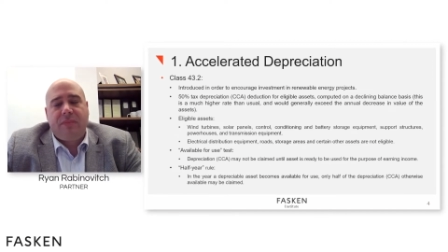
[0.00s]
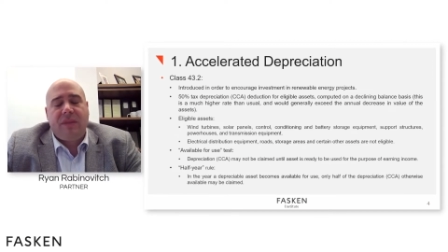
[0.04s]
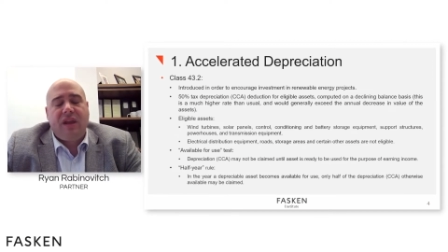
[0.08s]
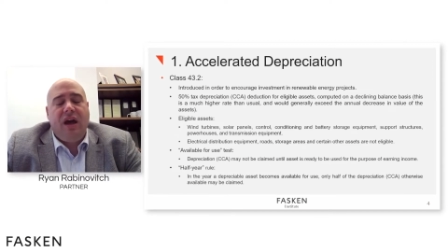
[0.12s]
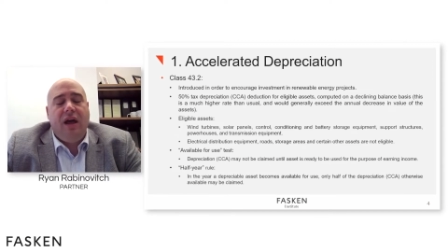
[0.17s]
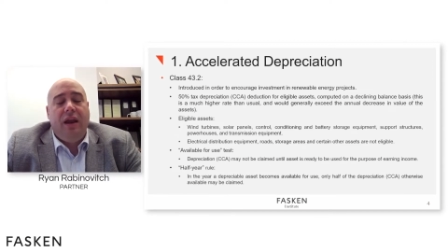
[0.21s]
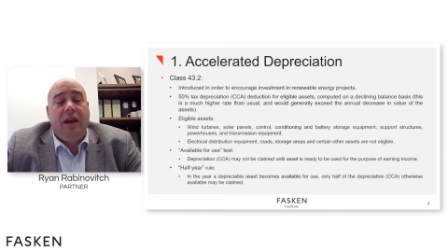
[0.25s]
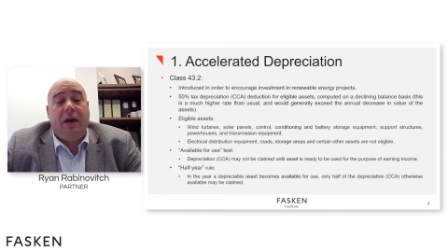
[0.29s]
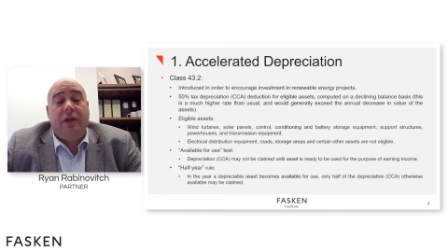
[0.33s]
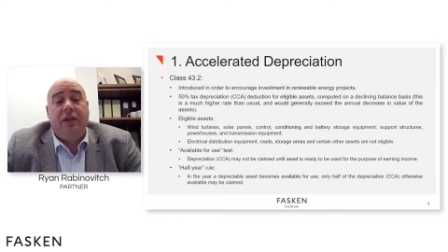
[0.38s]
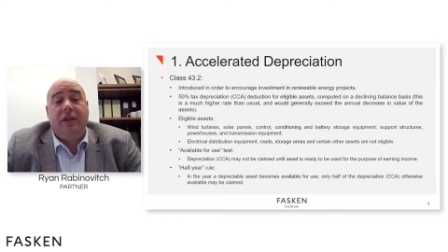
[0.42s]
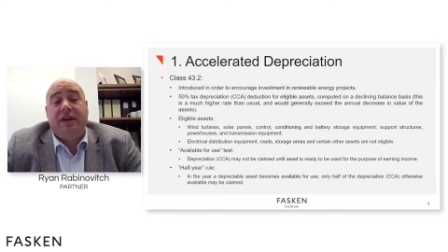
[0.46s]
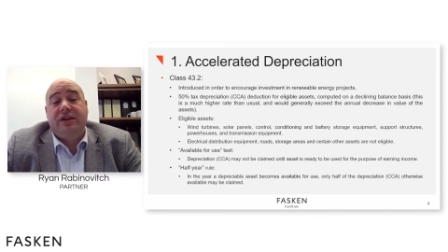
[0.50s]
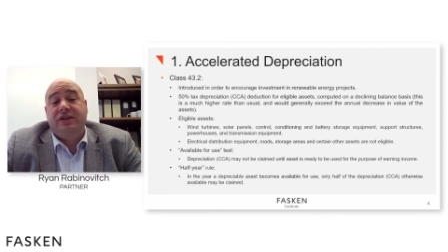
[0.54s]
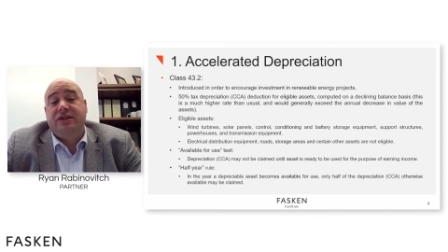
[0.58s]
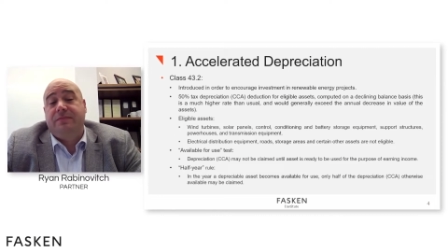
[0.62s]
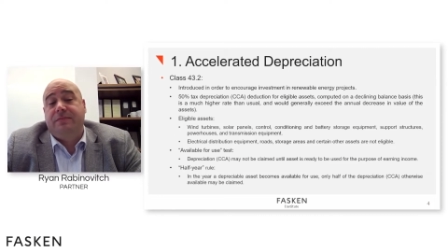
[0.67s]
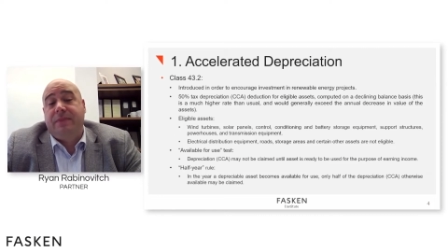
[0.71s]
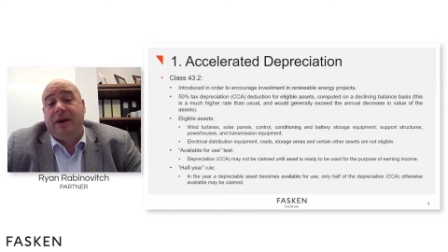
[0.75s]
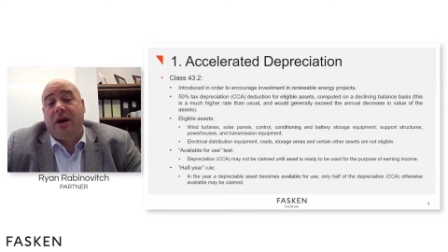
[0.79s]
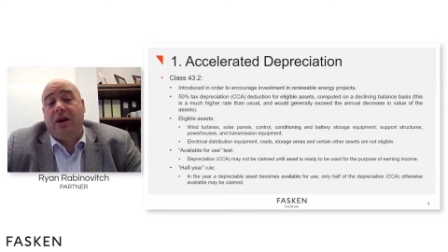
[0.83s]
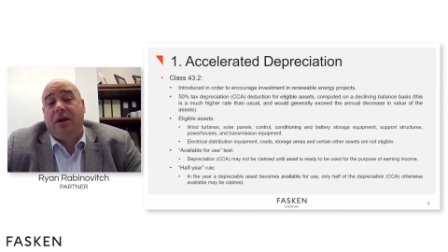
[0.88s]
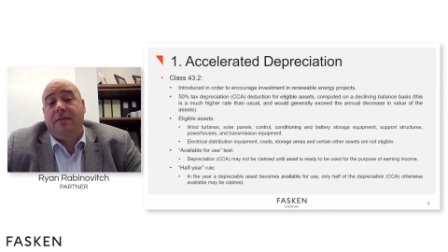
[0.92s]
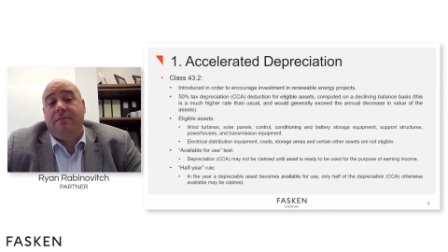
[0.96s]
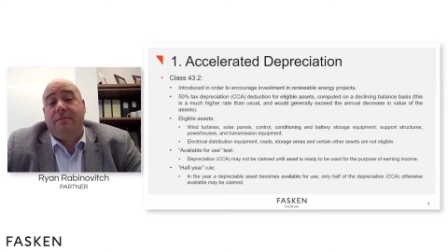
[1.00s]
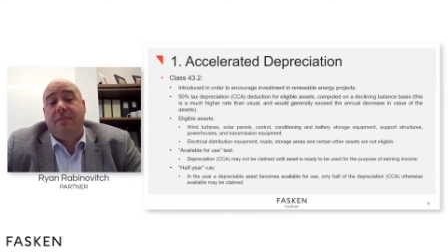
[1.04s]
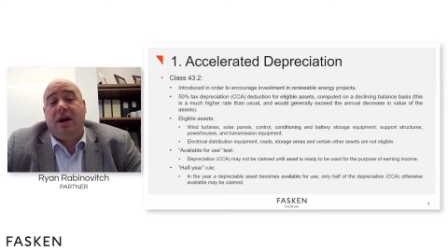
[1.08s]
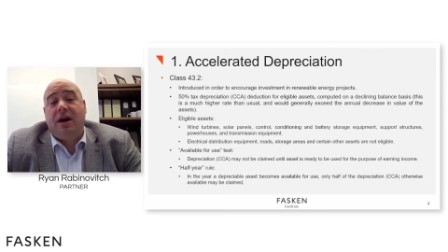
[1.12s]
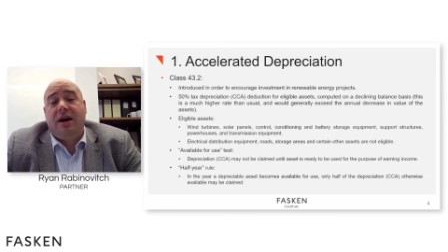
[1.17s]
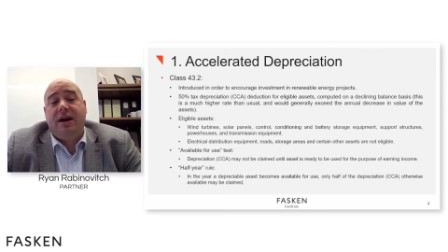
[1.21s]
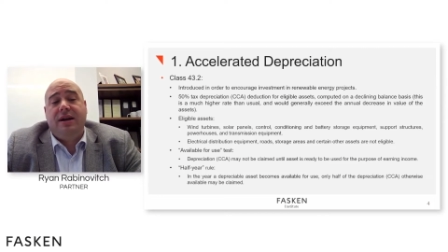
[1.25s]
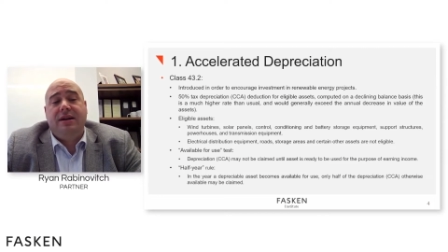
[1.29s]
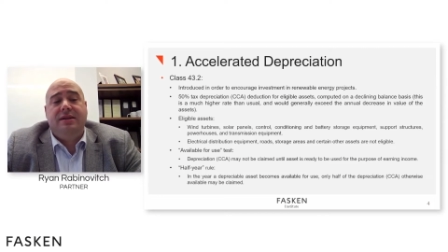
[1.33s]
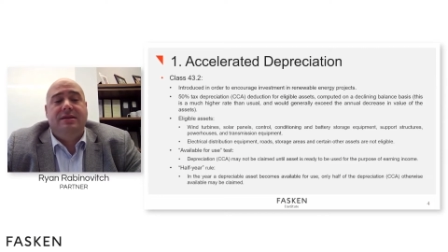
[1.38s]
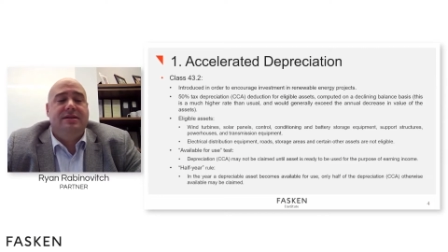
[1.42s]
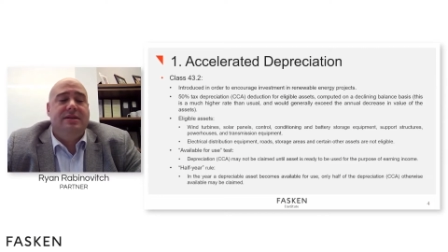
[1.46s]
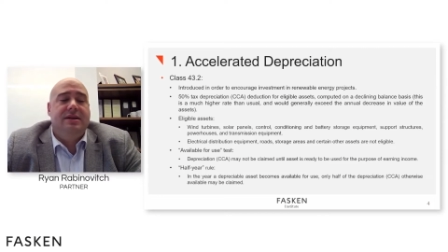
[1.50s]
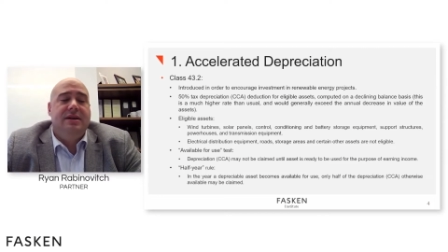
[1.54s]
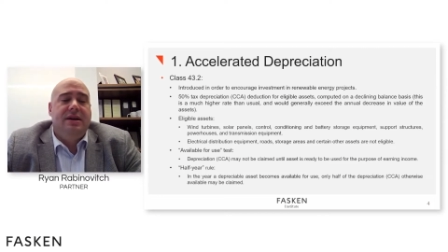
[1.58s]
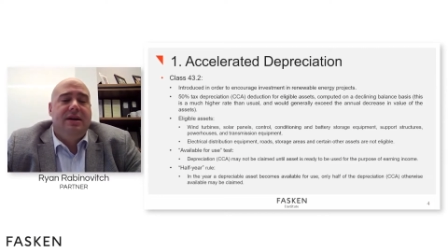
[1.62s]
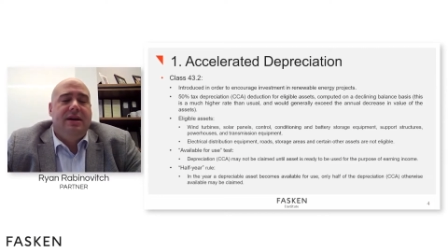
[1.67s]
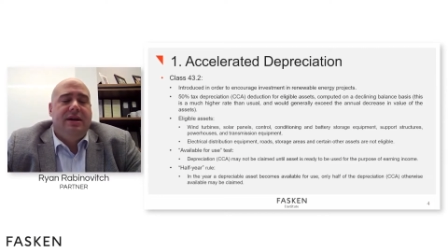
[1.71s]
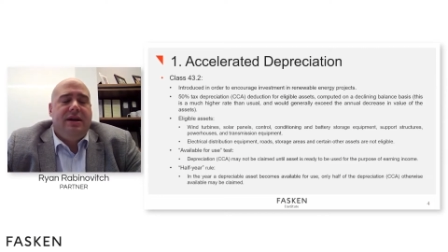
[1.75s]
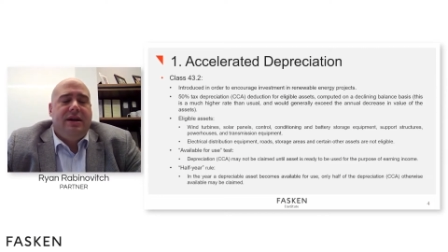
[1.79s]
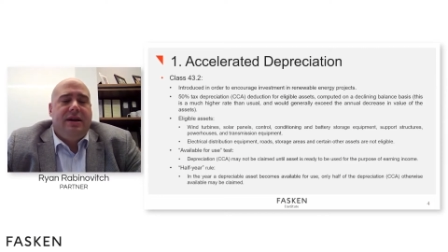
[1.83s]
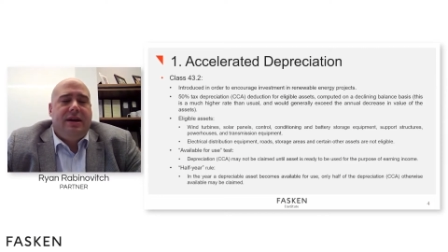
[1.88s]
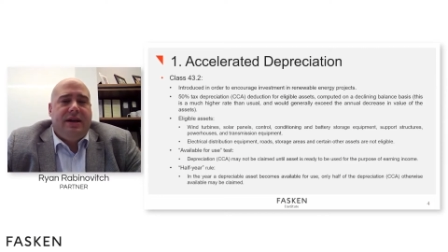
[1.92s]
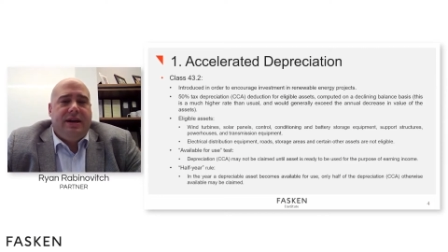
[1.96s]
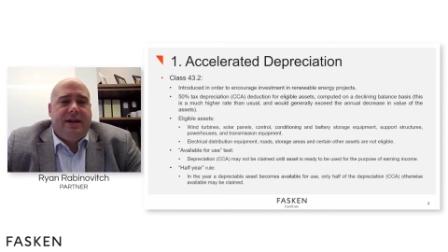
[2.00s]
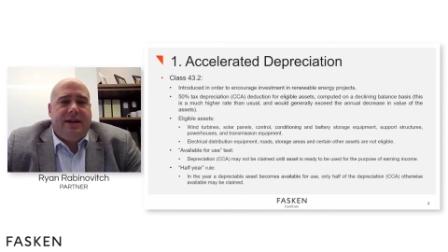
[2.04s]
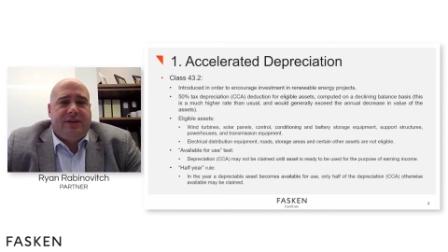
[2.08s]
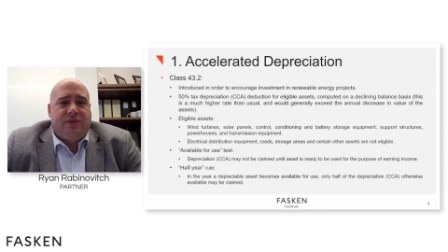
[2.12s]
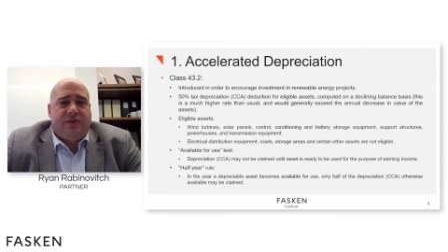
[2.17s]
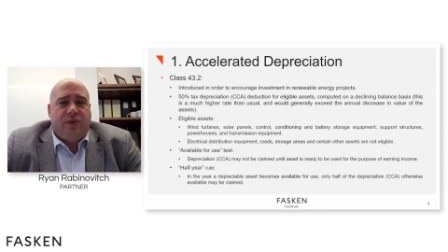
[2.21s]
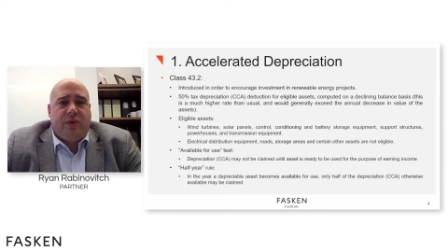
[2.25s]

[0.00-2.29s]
Another thing to bear in mind is